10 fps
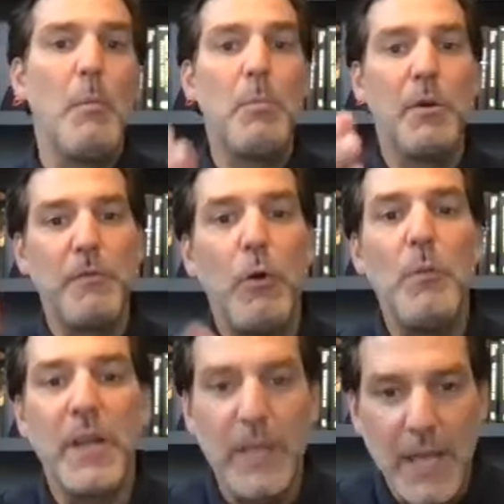perform
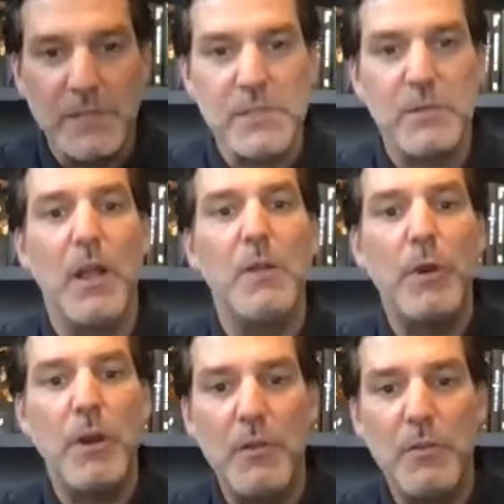against, right?
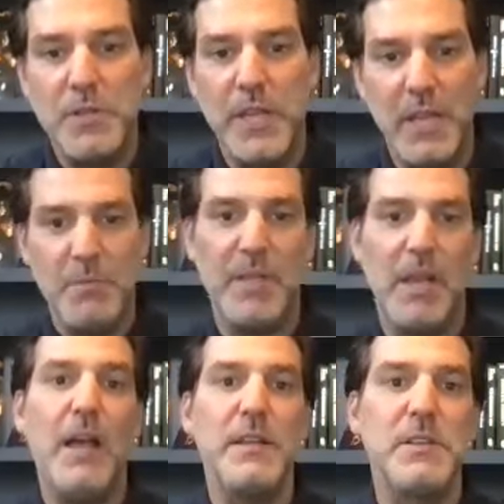What are those
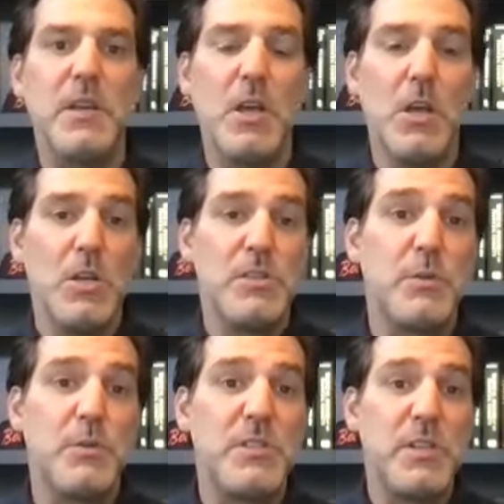KPIs? So
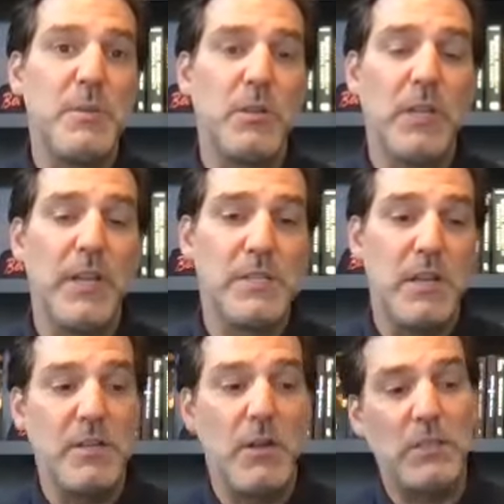similarly, as I
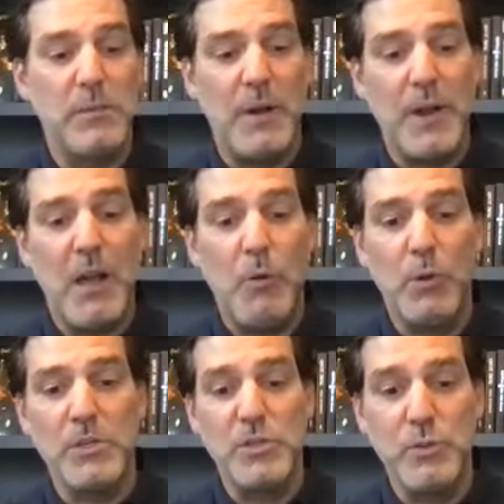talked about how
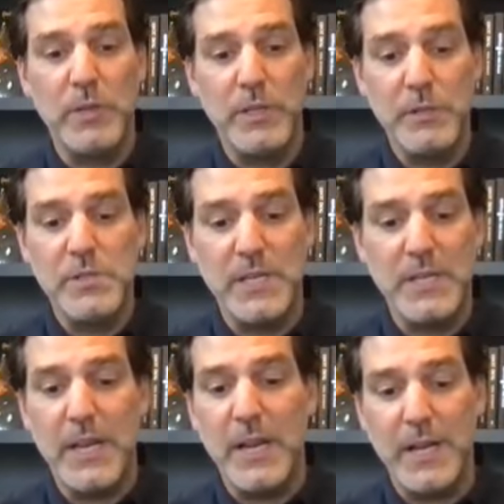we're using
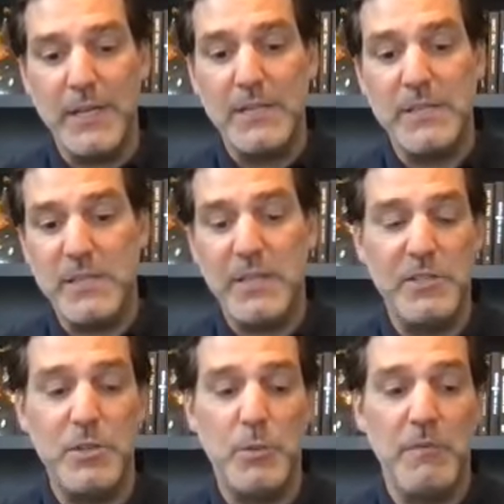data and identity
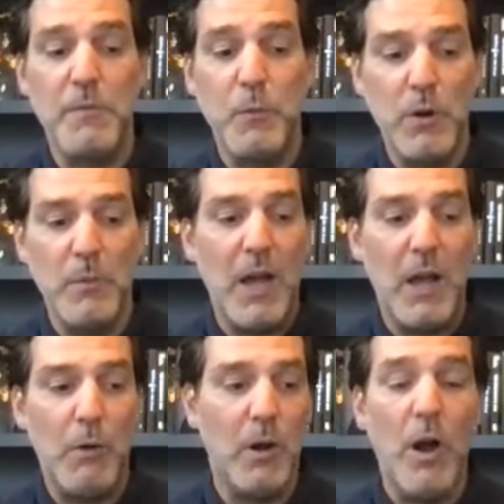to inform
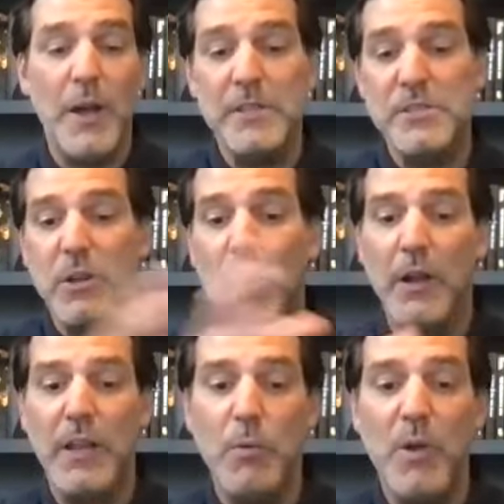our audience
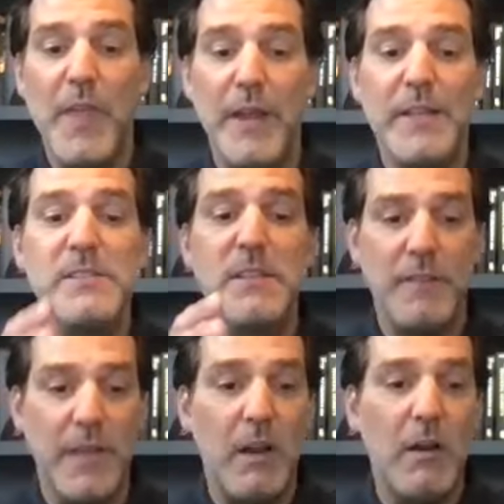targeting when that isn't
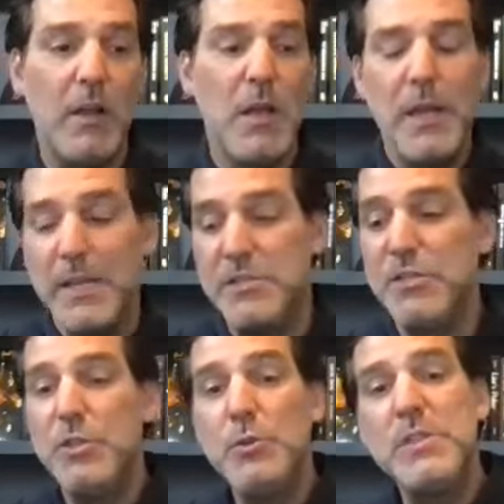there, it's
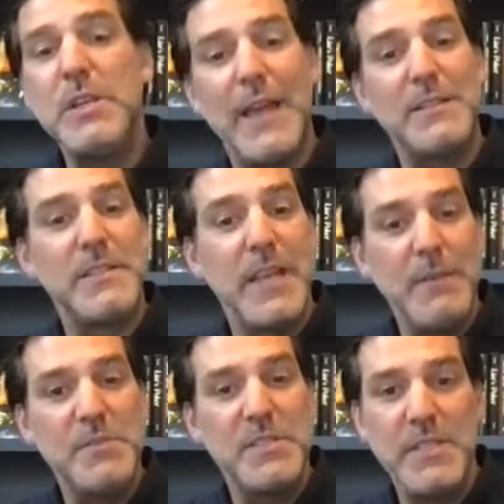using that
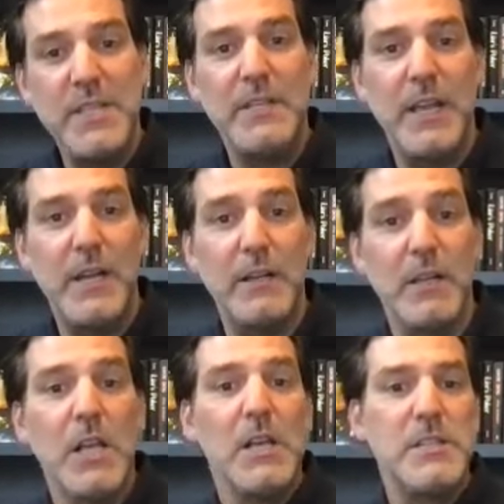same seed data
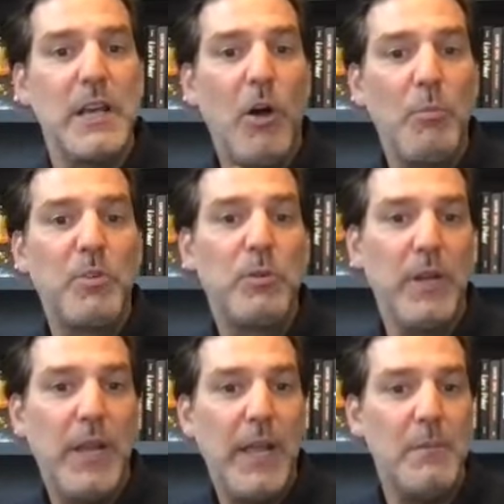to help
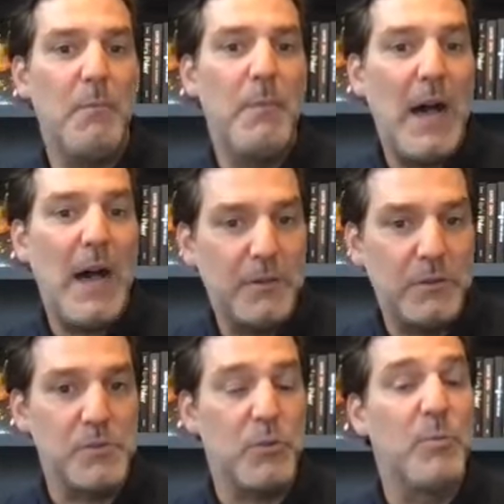create
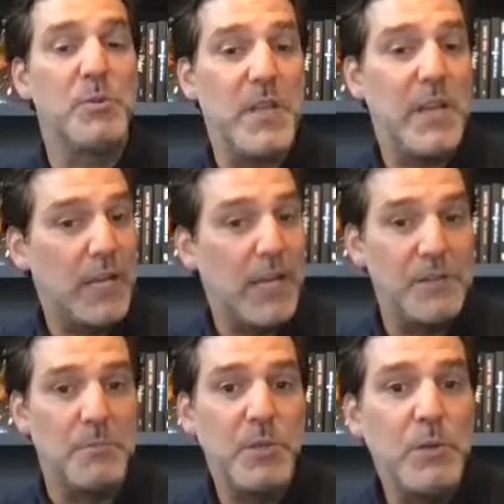models or mosaic
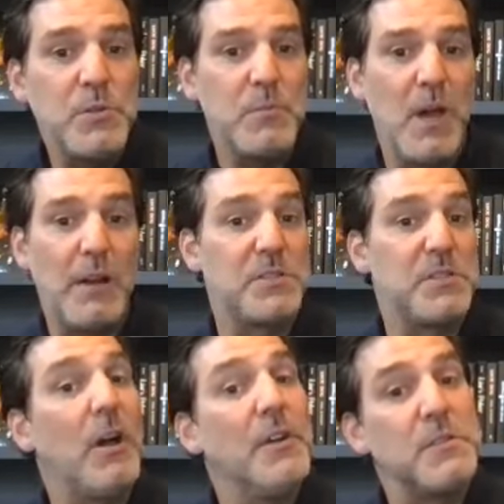attribution models
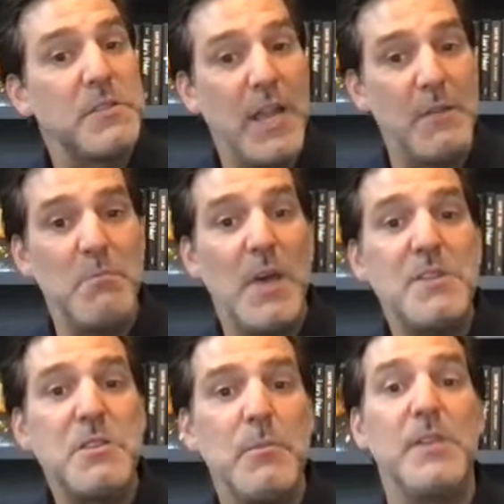to understand
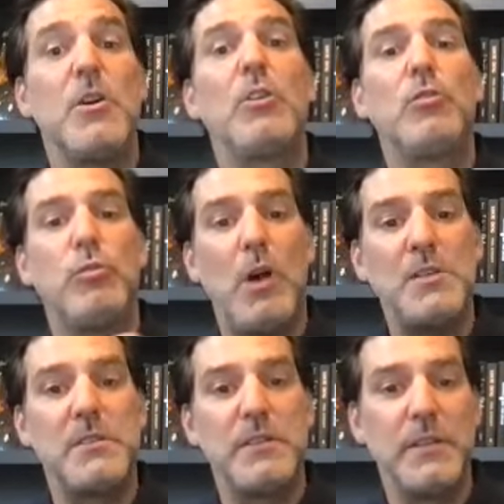measurement
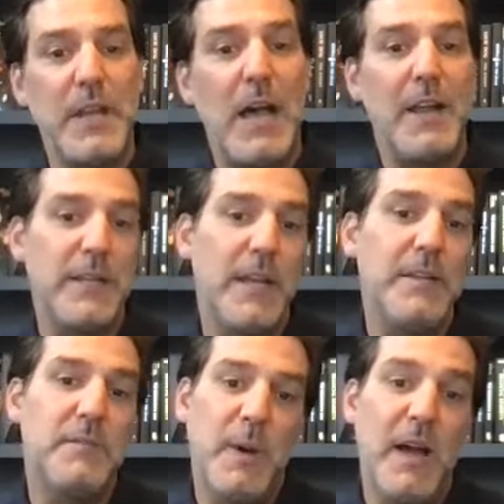across the
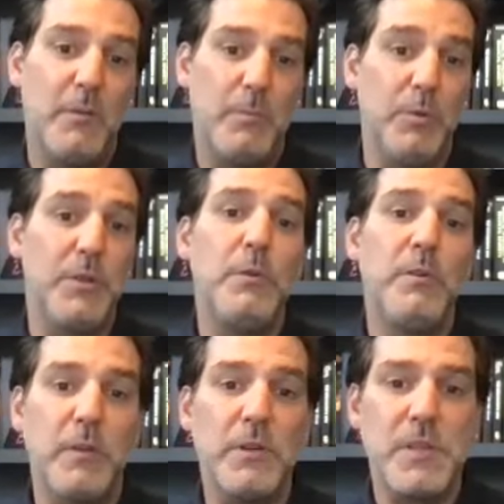non-identifiable
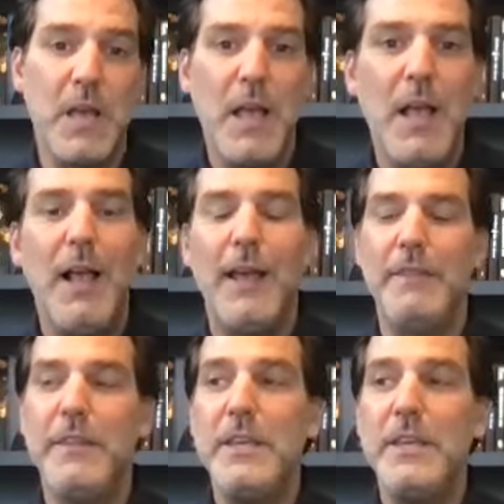universe.
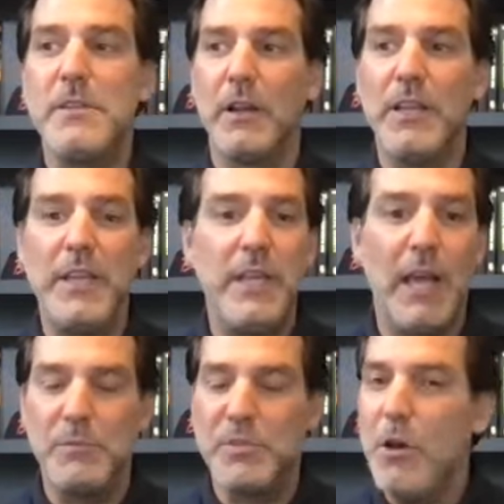And these are key.
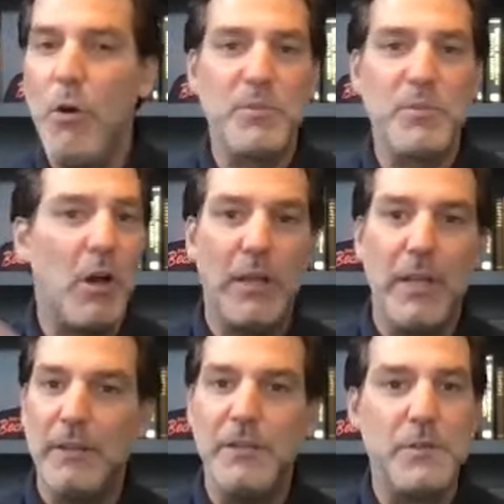I know I'm talking
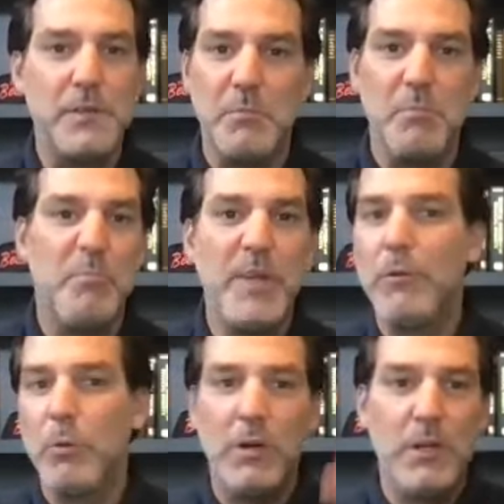and using some
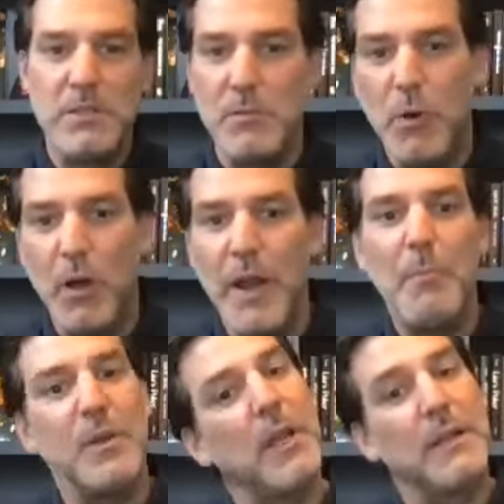big words and whatnot,
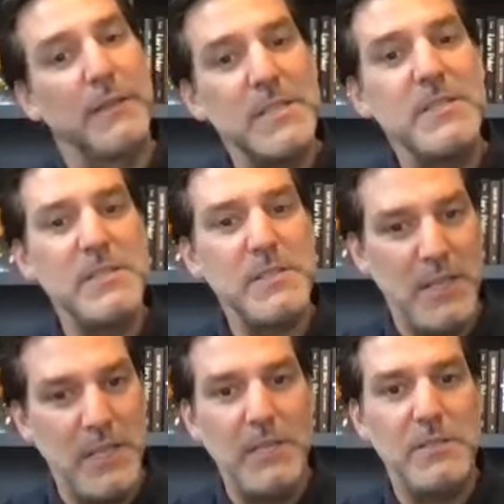but like this is
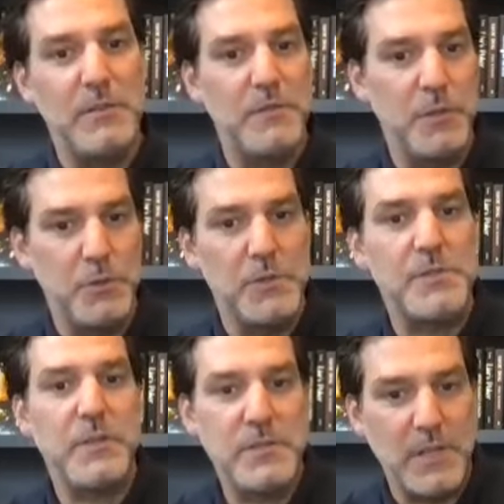key to the future
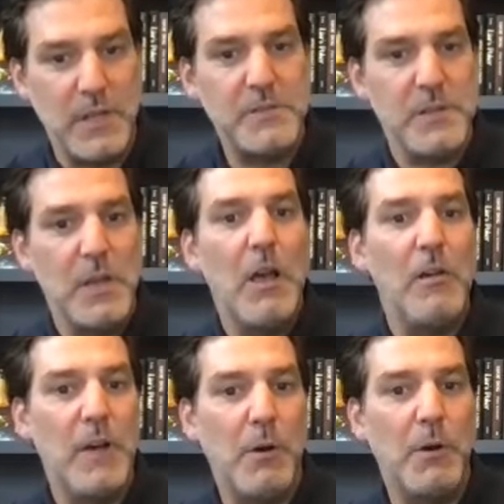success
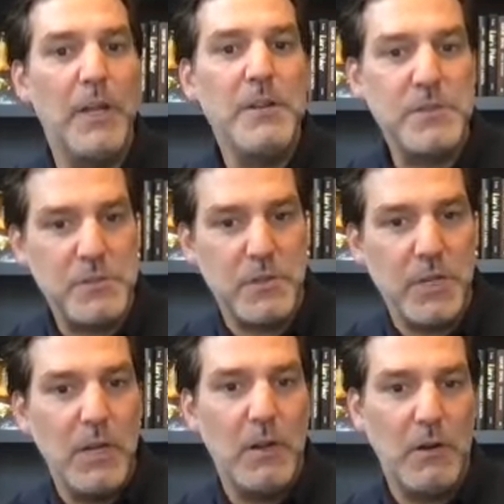of our
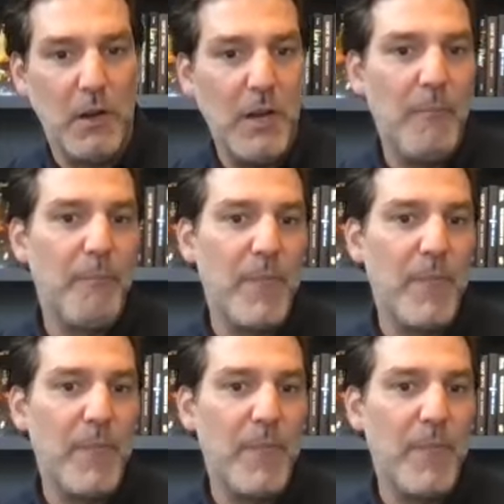industry, right?